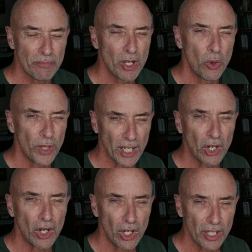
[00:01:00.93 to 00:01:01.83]
something going
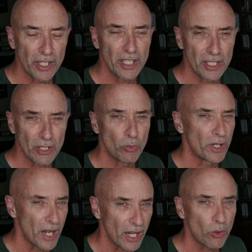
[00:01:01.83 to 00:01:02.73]
on here,
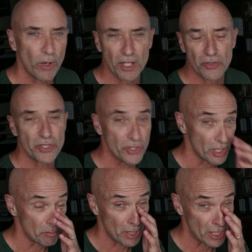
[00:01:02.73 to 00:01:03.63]
we're not quite on the
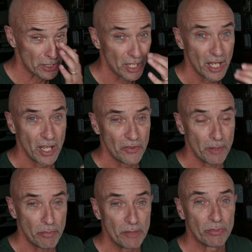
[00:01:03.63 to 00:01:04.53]
same page,
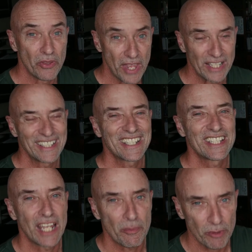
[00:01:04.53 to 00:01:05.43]
that people then
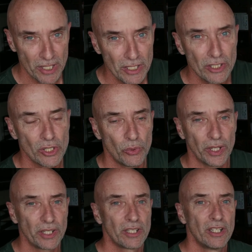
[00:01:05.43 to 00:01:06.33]
step into
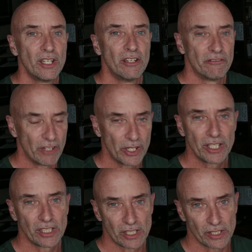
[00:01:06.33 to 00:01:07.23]
it
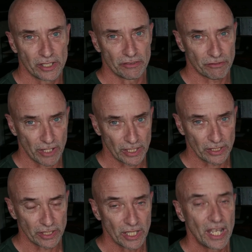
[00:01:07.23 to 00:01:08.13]
very clearly and
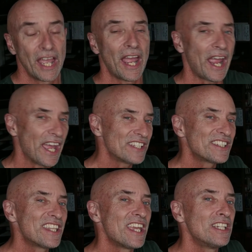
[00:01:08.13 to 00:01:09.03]
frankly.
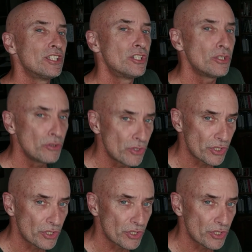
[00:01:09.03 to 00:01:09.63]
As they do